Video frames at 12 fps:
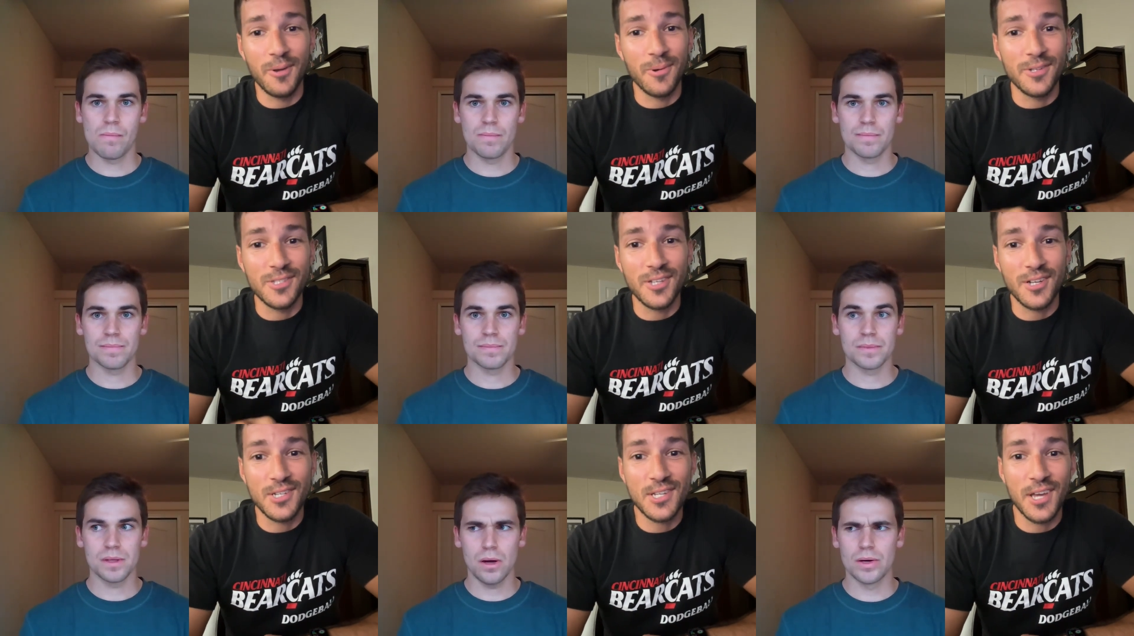Speaker 1: we were in
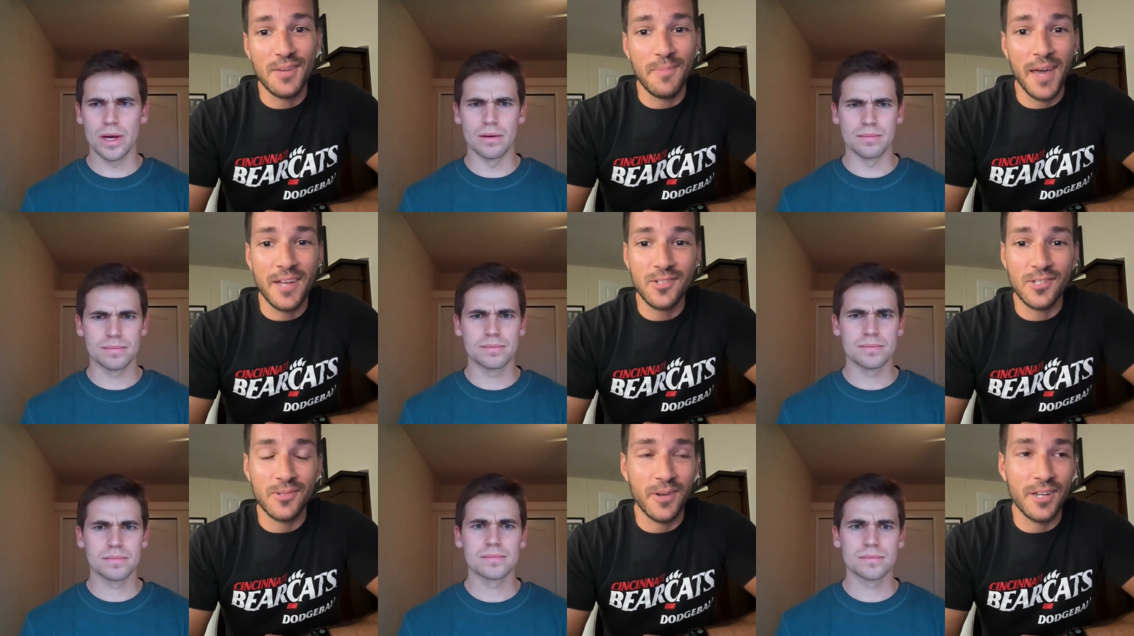such oh. tight
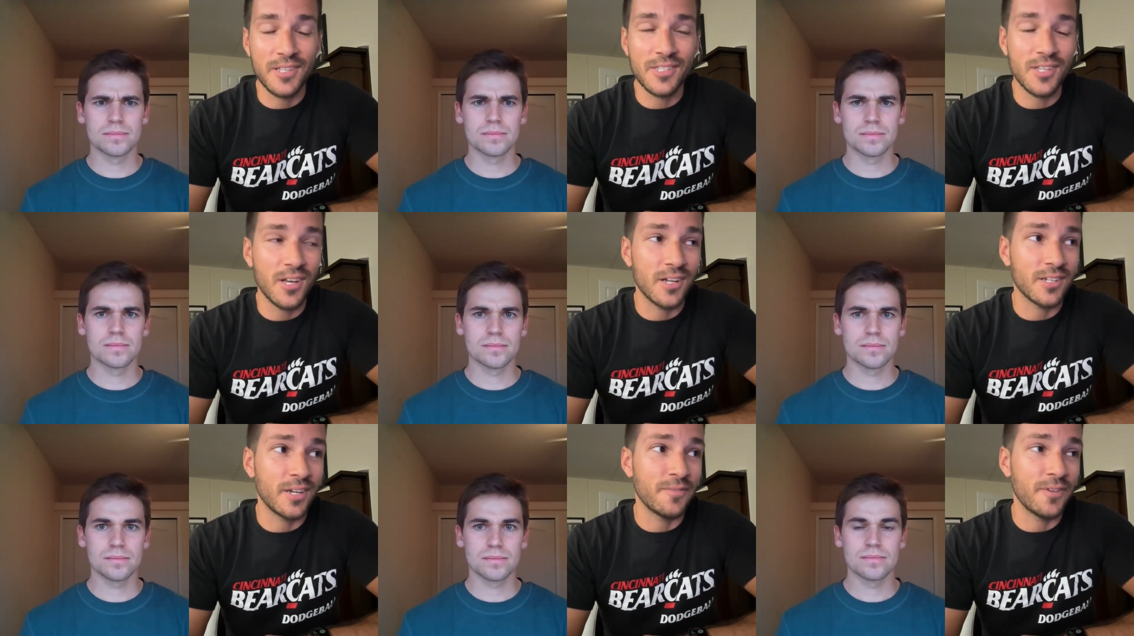matches. Right, it
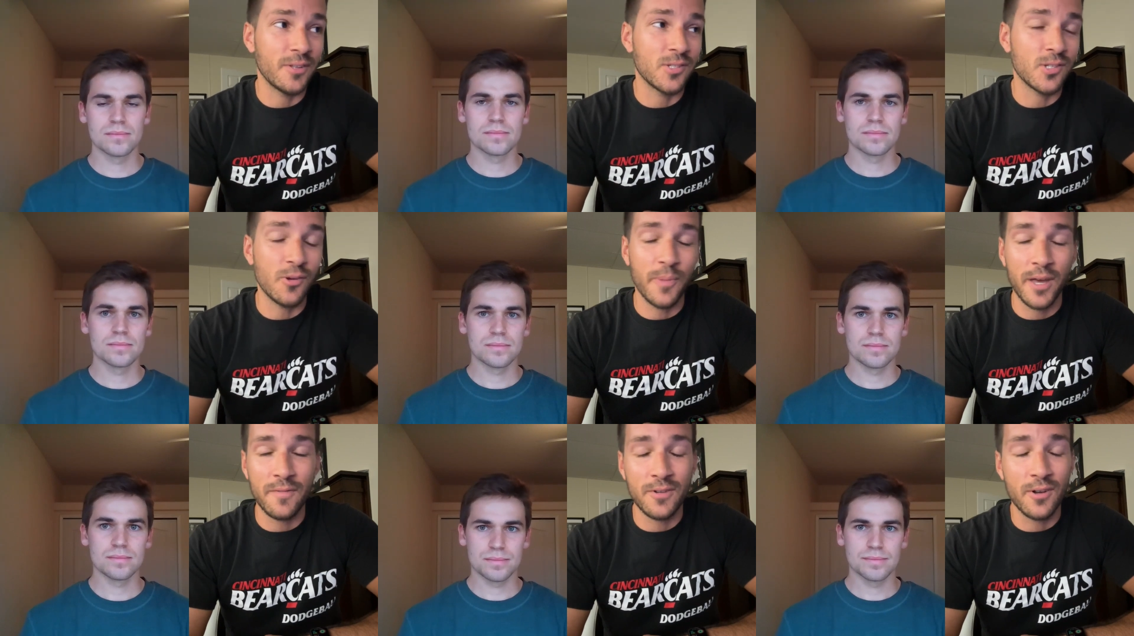sucked. I felt so
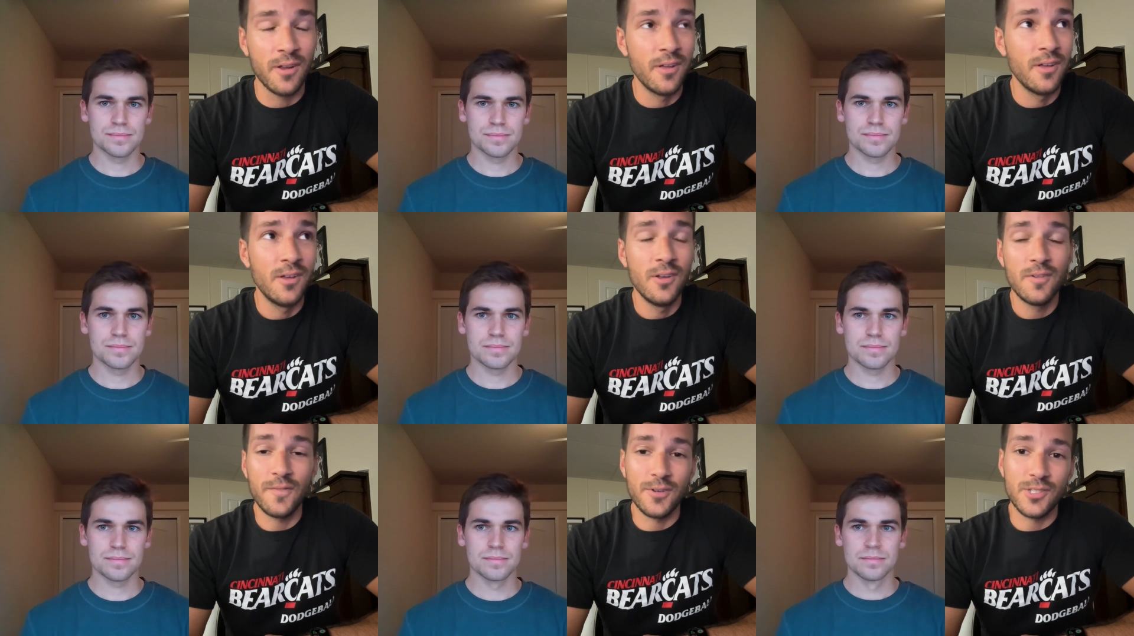bad for
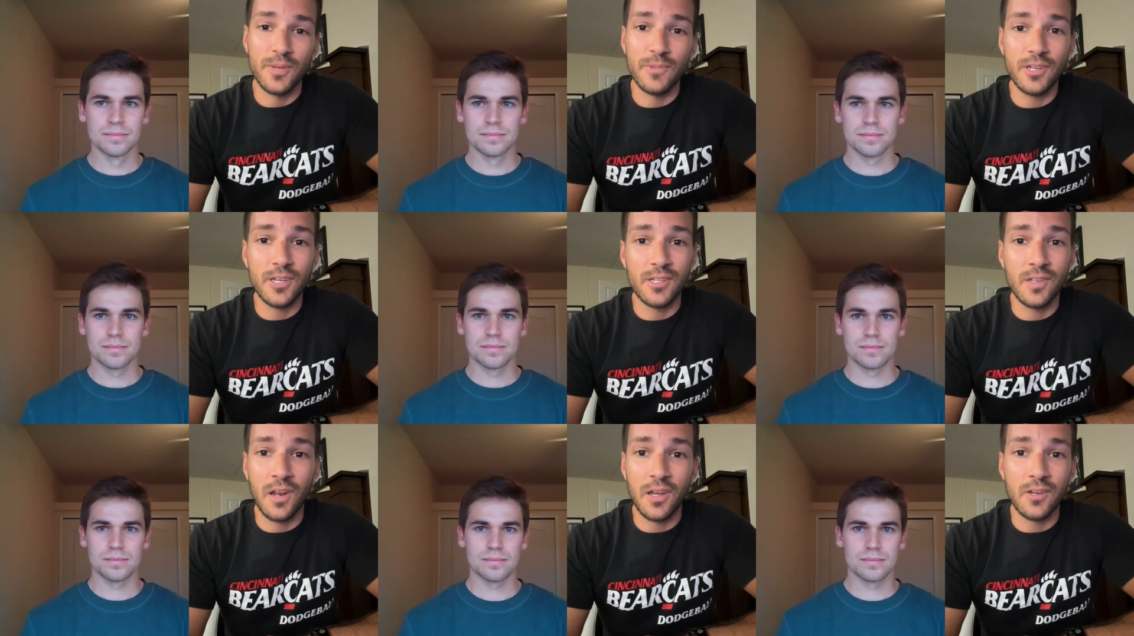for some of the
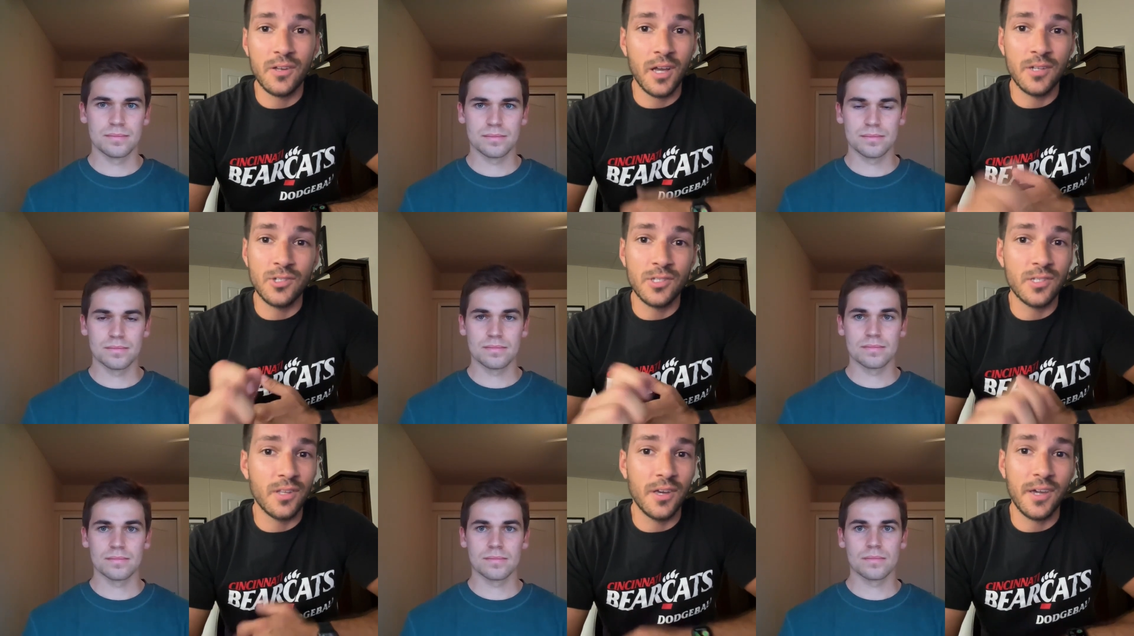kids that I, I
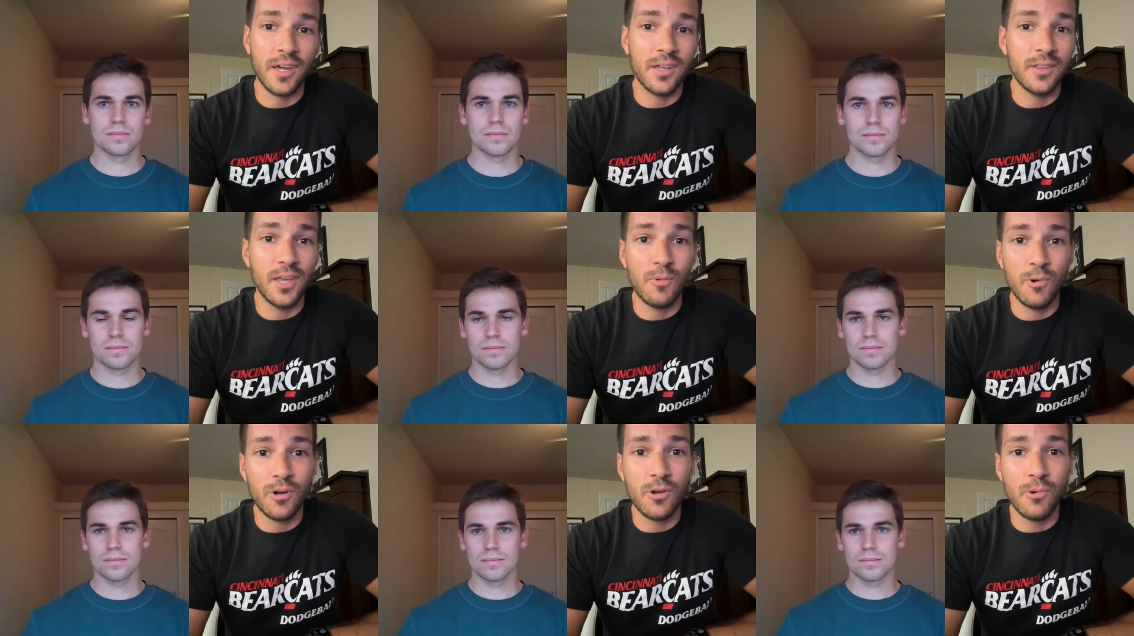just like I they
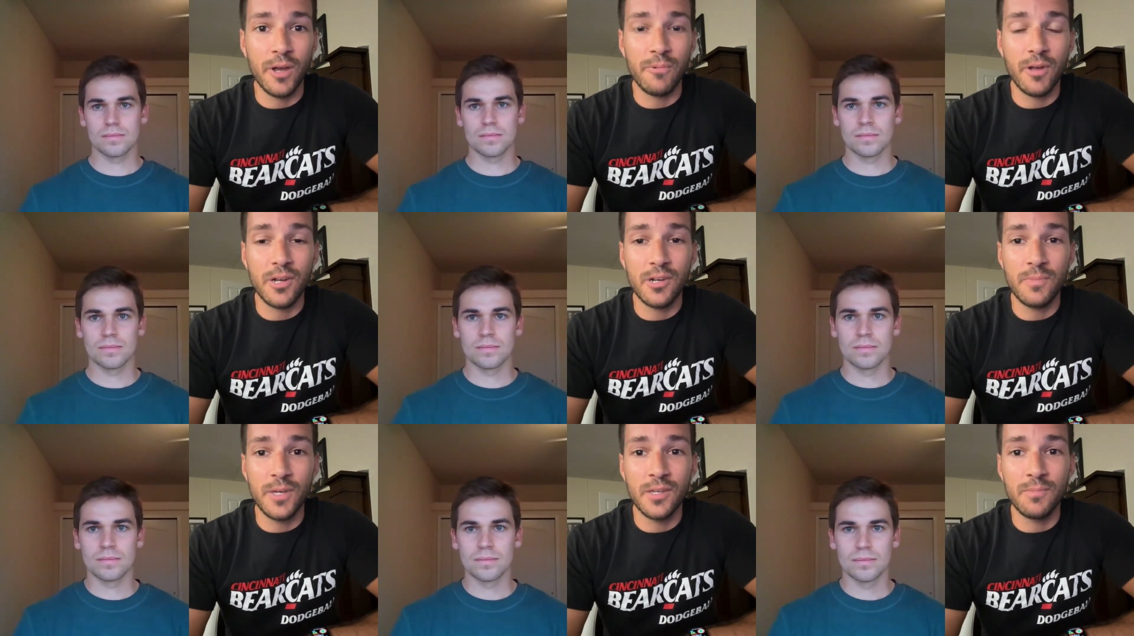weren't quite ready
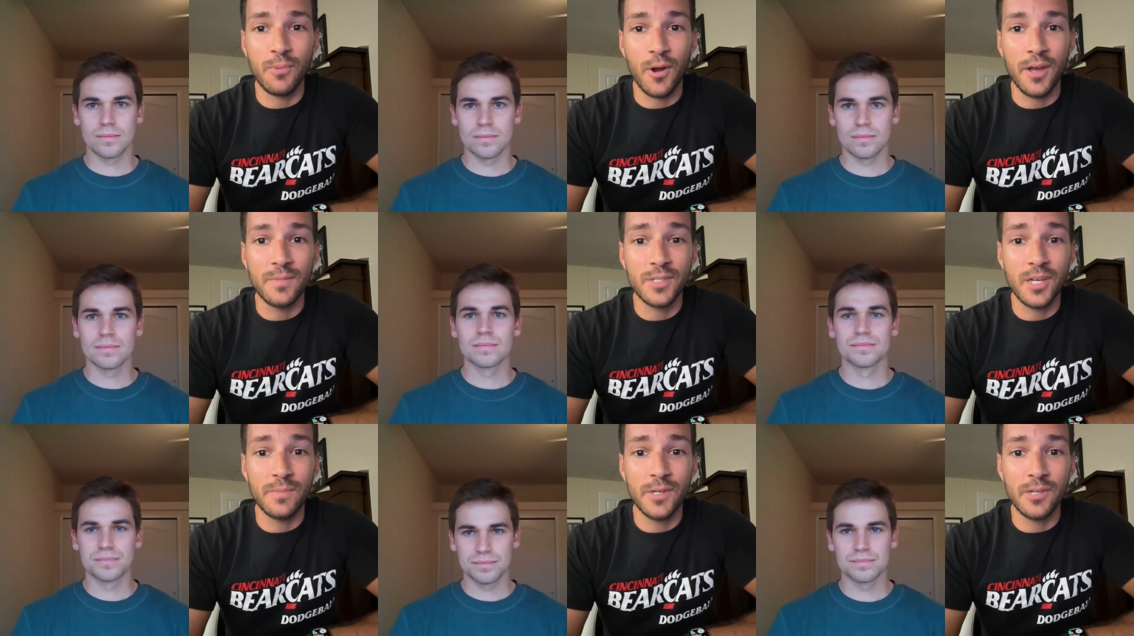to be in prime
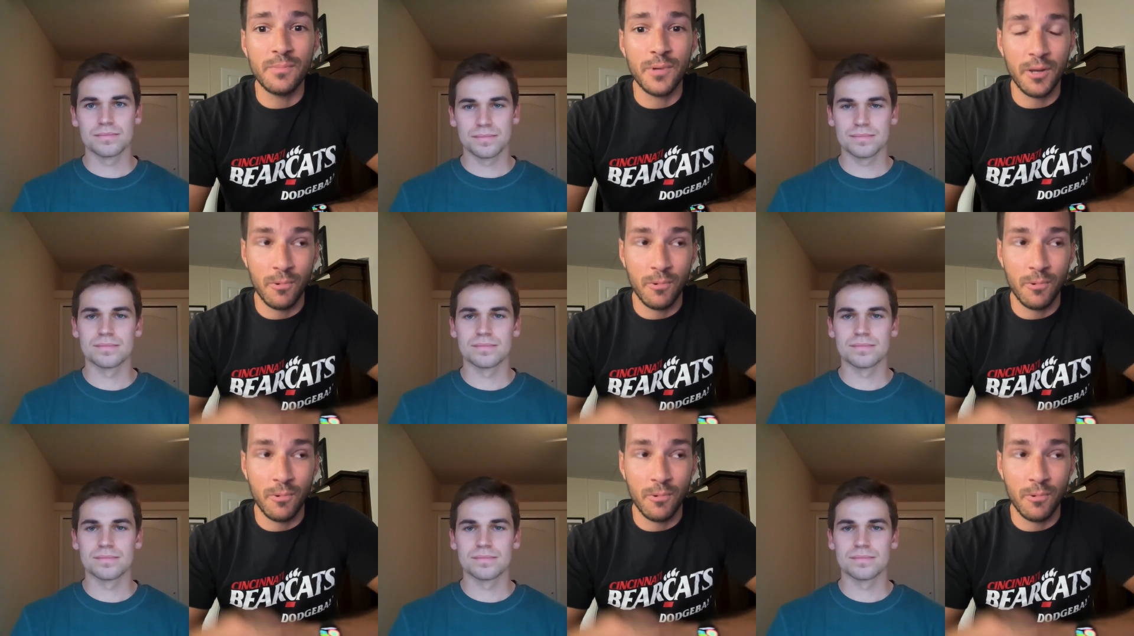time yet,